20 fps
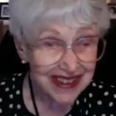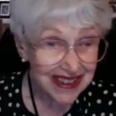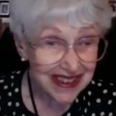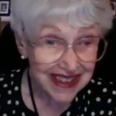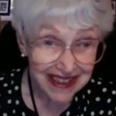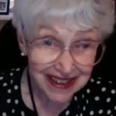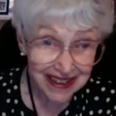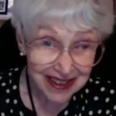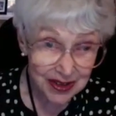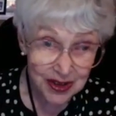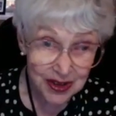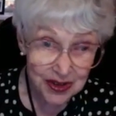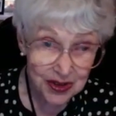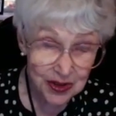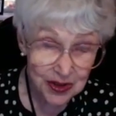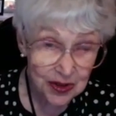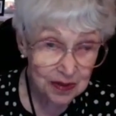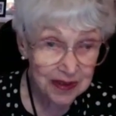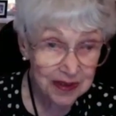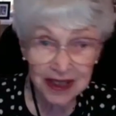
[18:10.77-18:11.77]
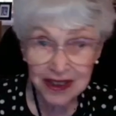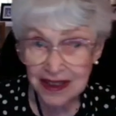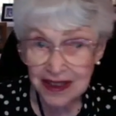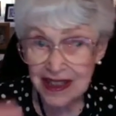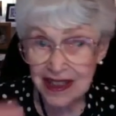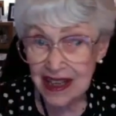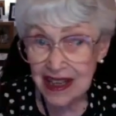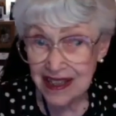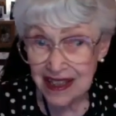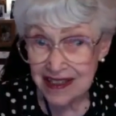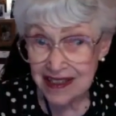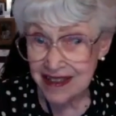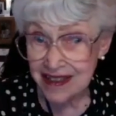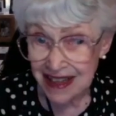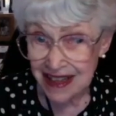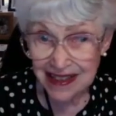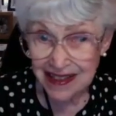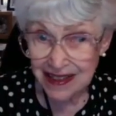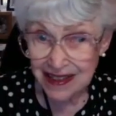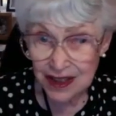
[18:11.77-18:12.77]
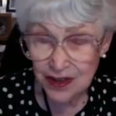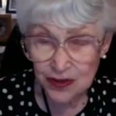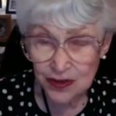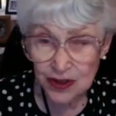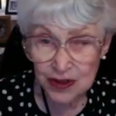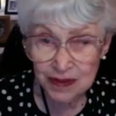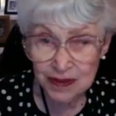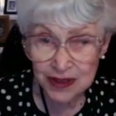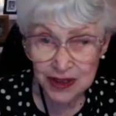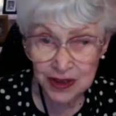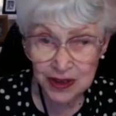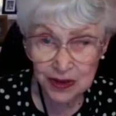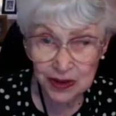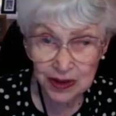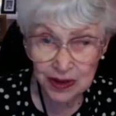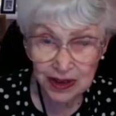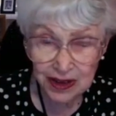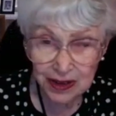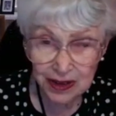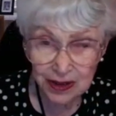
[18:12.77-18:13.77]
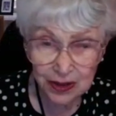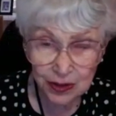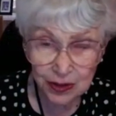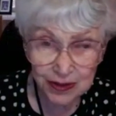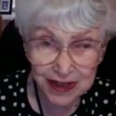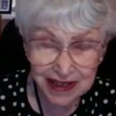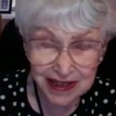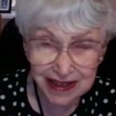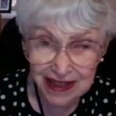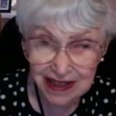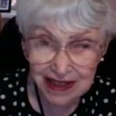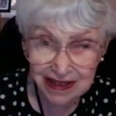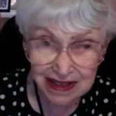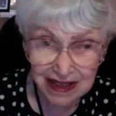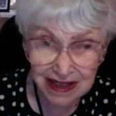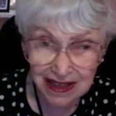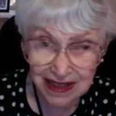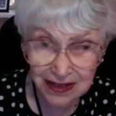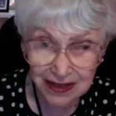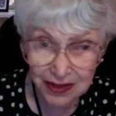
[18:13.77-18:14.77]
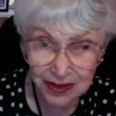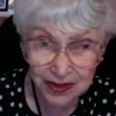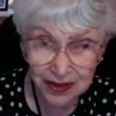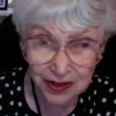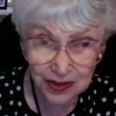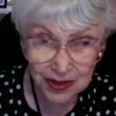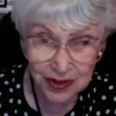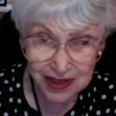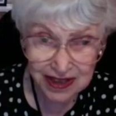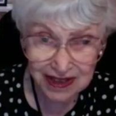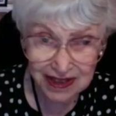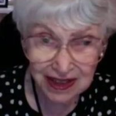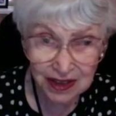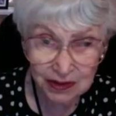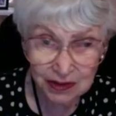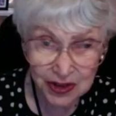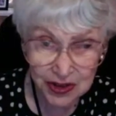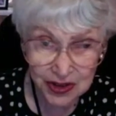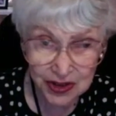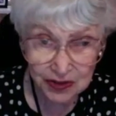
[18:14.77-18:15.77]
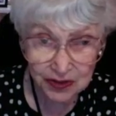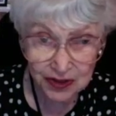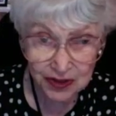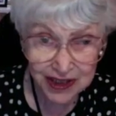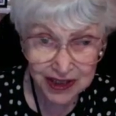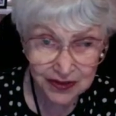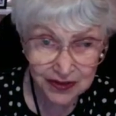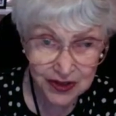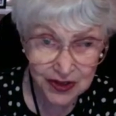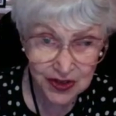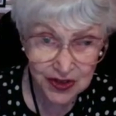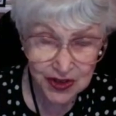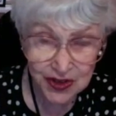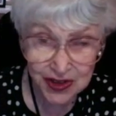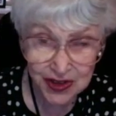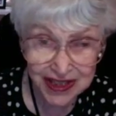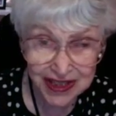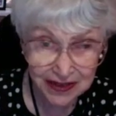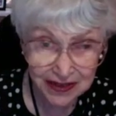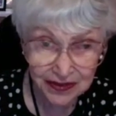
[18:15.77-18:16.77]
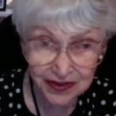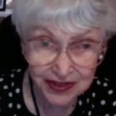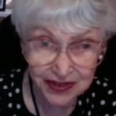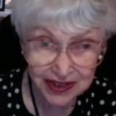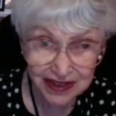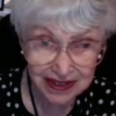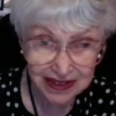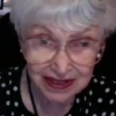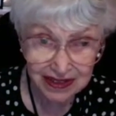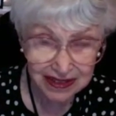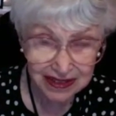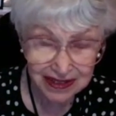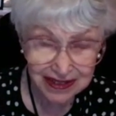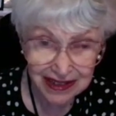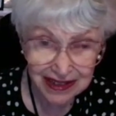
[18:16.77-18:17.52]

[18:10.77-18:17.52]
Hitler's Germany, Stalin's former USSR, it's not a question of right versus left either.